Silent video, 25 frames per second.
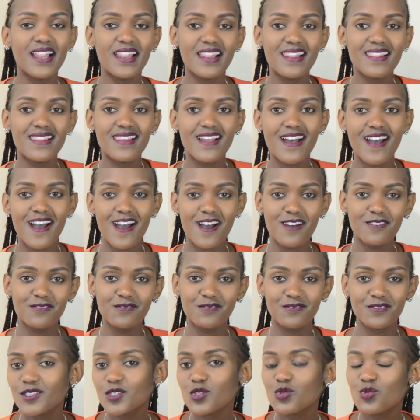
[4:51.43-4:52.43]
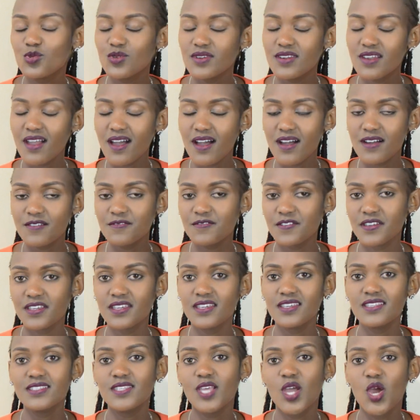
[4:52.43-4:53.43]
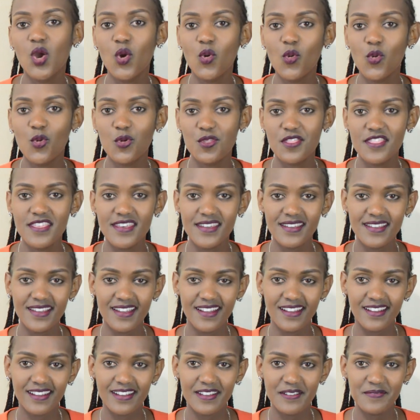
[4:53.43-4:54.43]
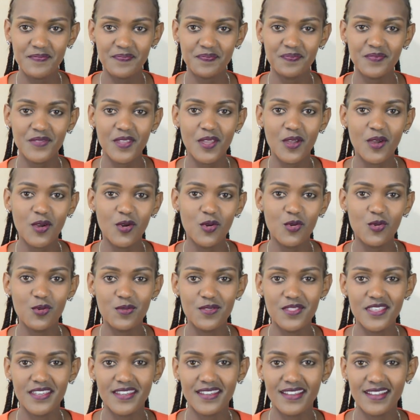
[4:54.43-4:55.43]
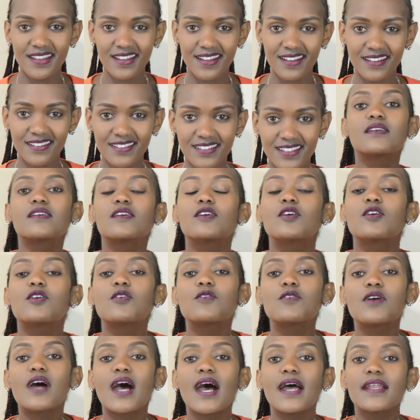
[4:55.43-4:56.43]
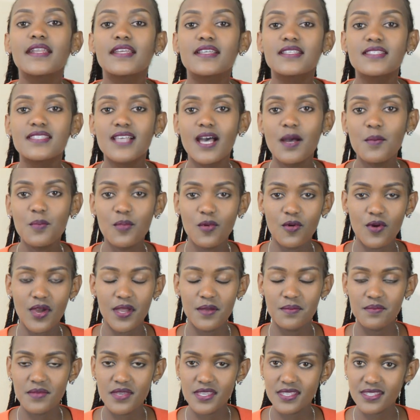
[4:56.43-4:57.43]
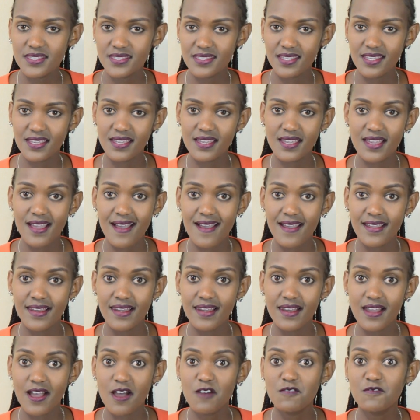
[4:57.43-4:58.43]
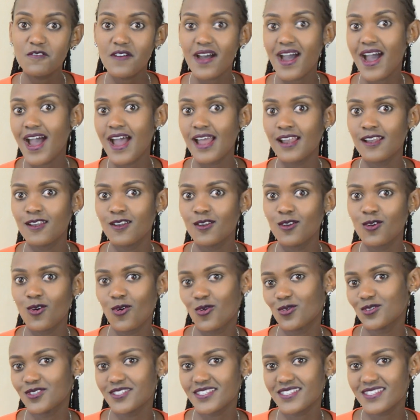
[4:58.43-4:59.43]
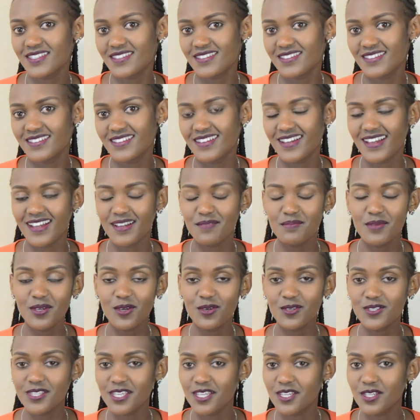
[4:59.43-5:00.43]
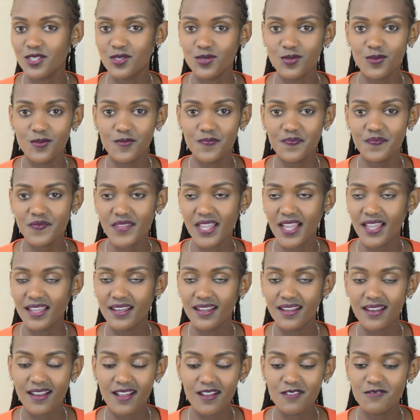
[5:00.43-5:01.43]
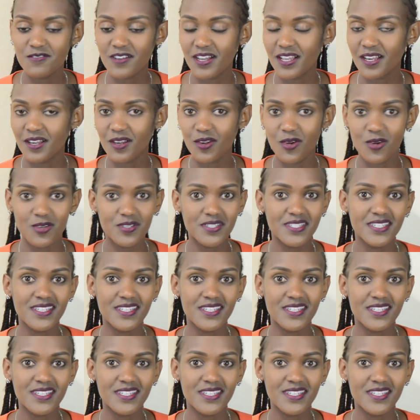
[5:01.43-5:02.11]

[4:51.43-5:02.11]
Laugh. To laugh is wodeka. Wodeka. An example, I may say I laugh a lot. because I do. I laugh a lot.